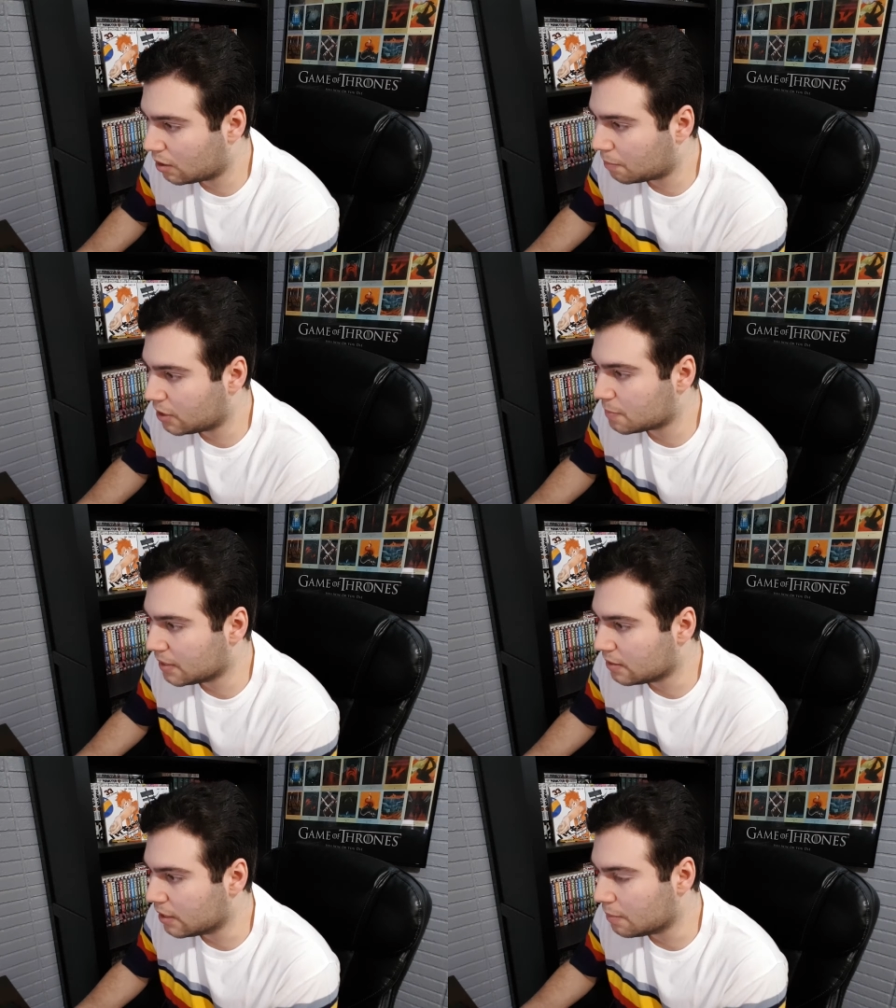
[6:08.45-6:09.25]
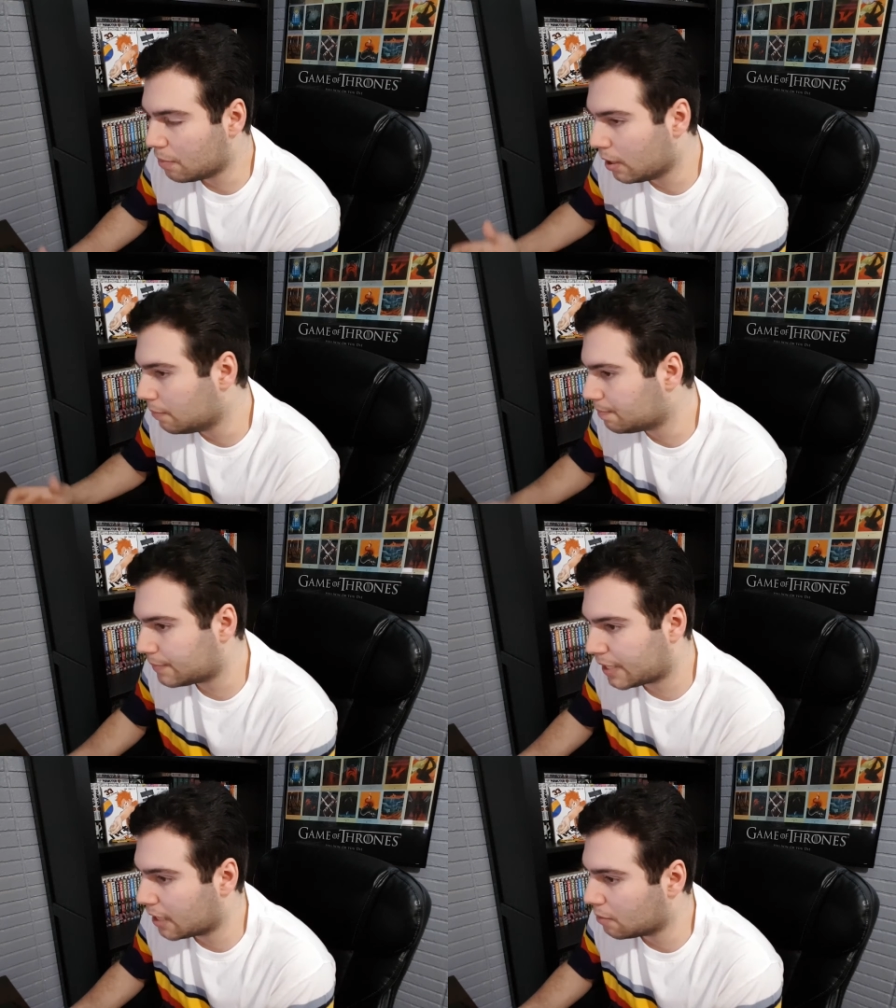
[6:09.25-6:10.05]
the placement it did, but
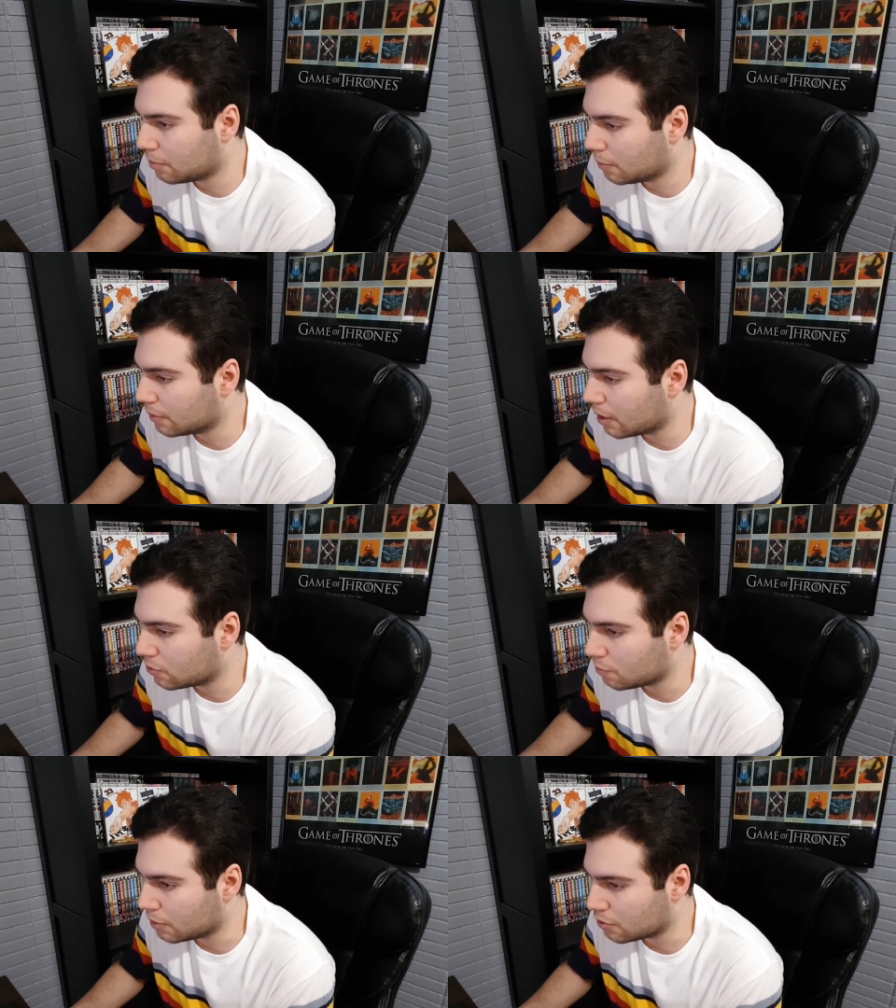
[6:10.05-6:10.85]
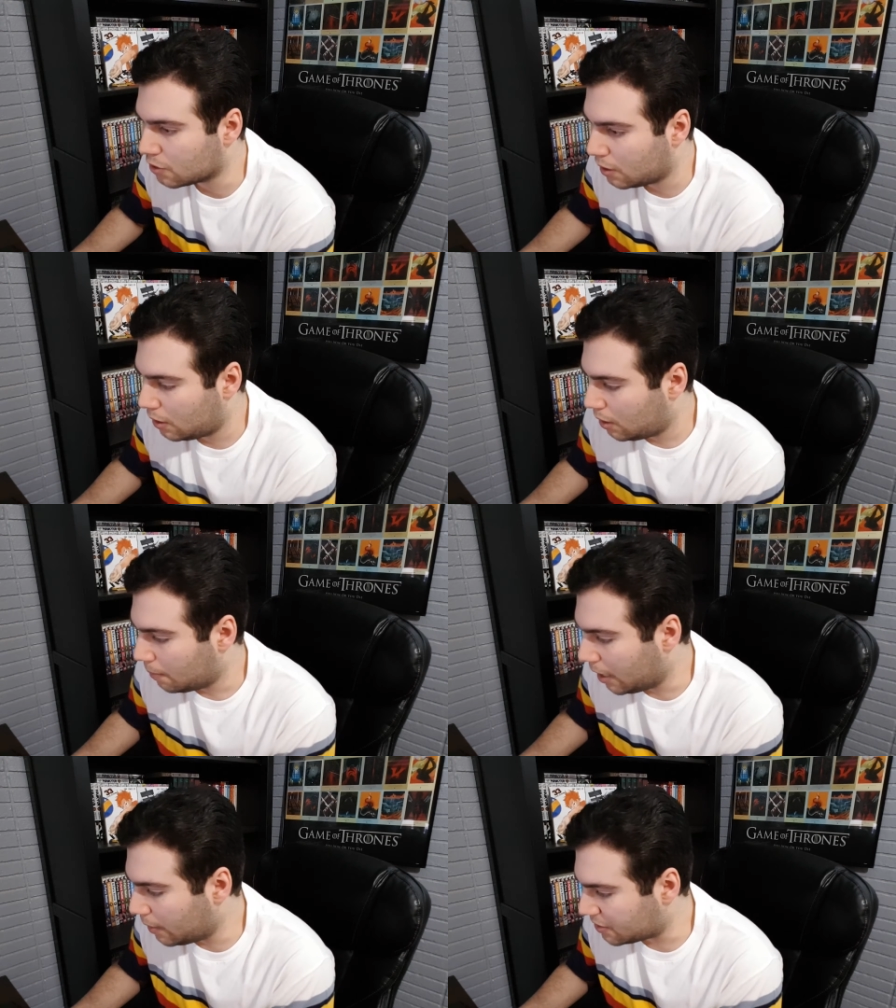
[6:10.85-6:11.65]
can't complain with that too much.
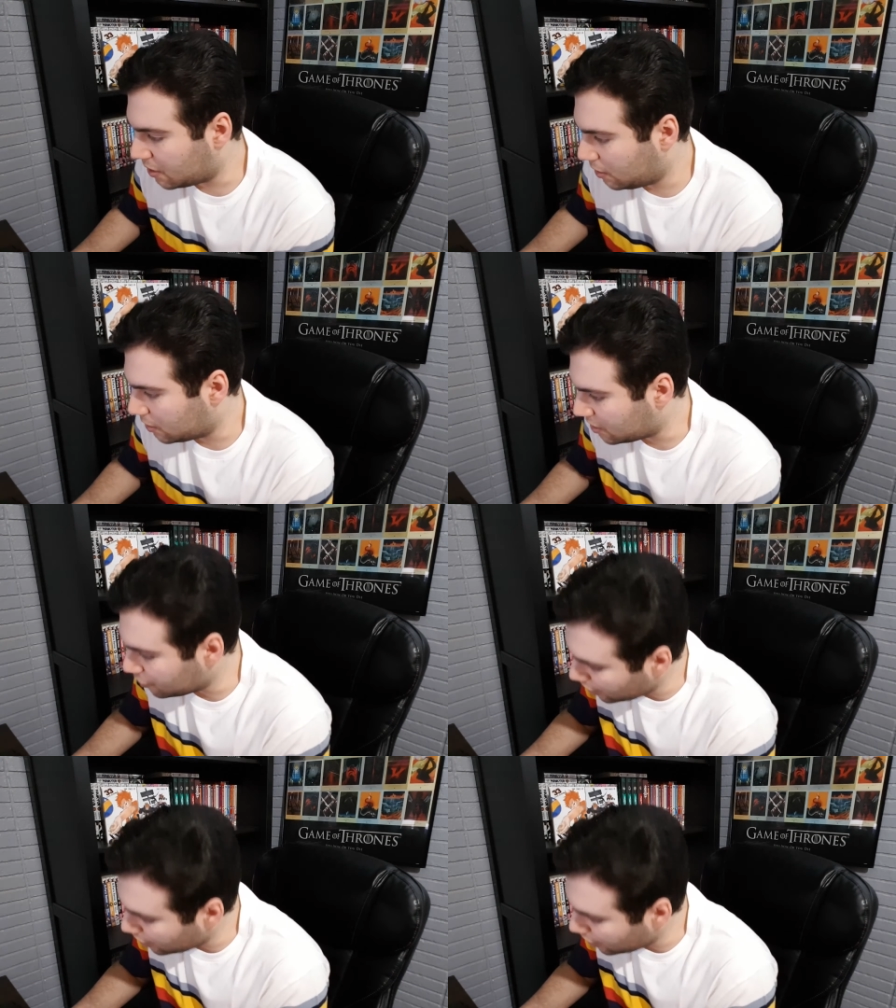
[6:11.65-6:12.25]
But anyways, let's see the